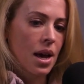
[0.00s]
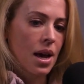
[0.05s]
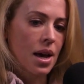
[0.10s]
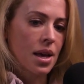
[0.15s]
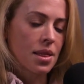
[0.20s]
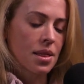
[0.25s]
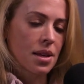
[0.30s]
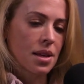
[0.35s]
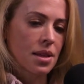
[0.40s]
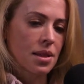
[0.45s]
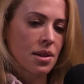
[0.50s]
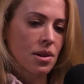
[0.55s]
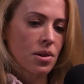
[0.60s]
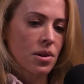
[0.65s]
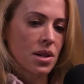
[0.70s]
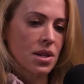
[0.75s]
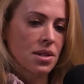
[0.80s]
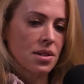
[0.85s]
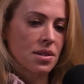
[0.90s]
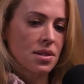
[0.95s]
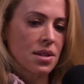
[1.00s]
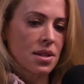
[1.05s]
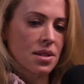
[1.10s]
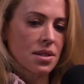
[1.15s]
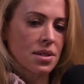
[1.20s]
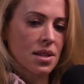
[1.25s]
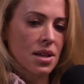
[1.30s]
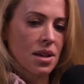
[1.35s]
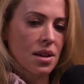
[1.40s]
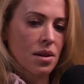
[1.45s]
And then there is
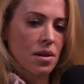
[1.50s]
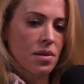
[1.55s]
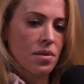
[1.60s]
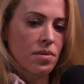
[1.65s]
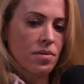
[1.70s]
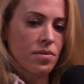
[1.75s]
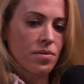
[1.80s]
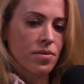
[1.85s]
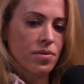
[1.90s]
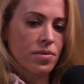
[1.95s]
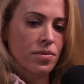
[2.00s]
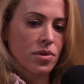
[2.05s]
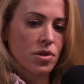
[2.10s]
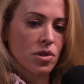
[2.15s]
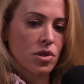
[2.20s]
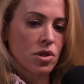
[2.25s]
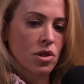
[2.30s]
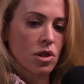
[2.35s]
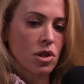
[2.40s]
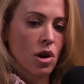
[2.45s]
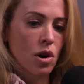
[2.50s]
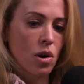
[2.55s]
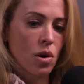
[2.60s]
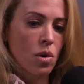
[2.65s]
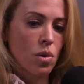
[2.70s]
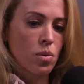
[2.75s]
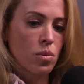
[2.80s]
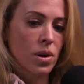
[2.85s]
this thing of slow,